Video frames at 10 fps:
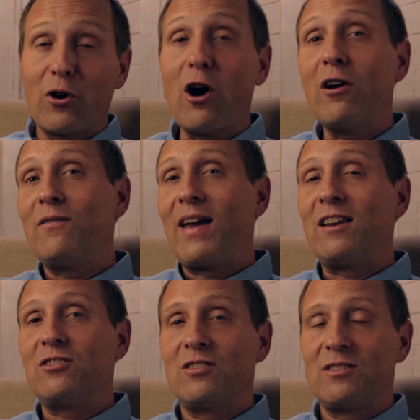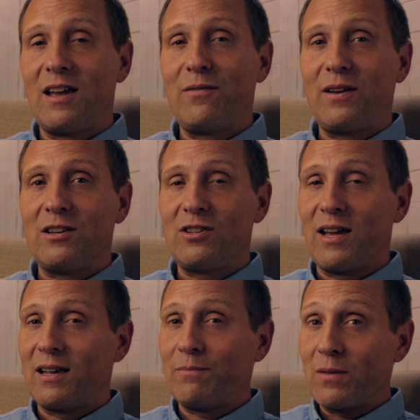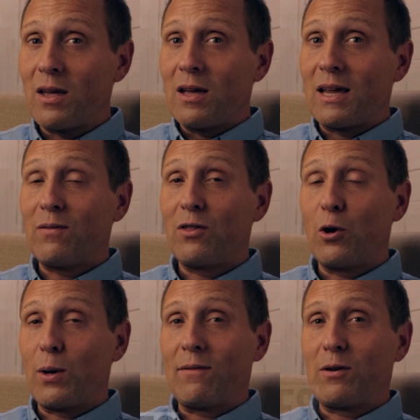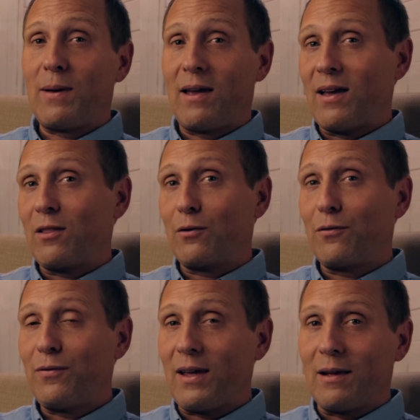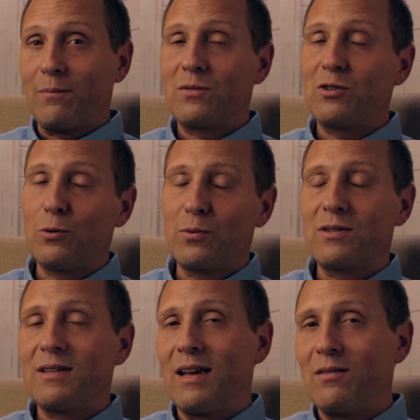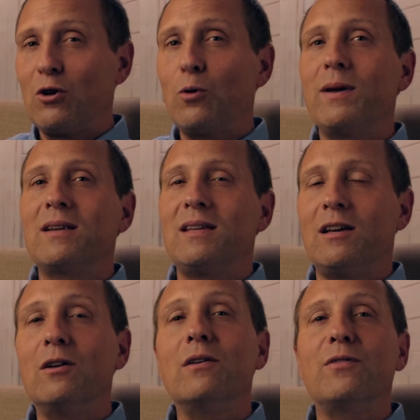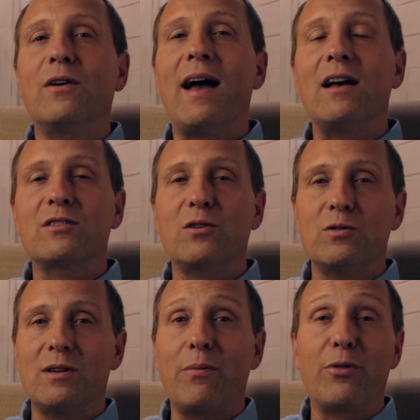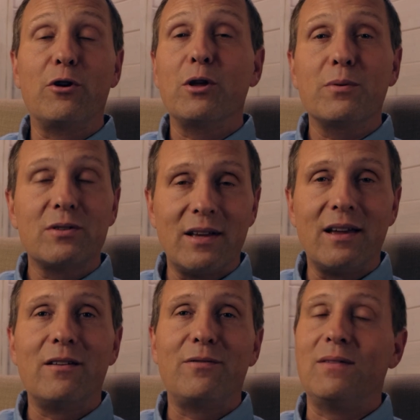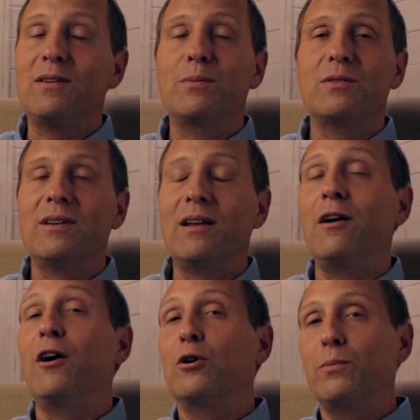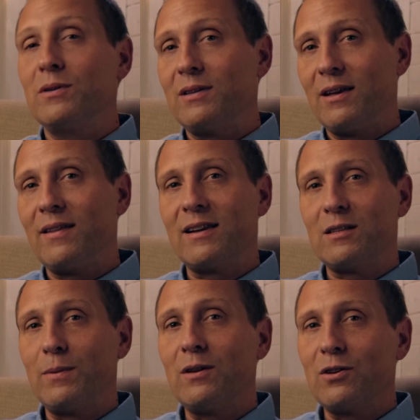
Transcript: are advantages to FHA, even though you have to pay that little fee, 2%. No big deal if your house goes up 30%, 50%, 100% like it's been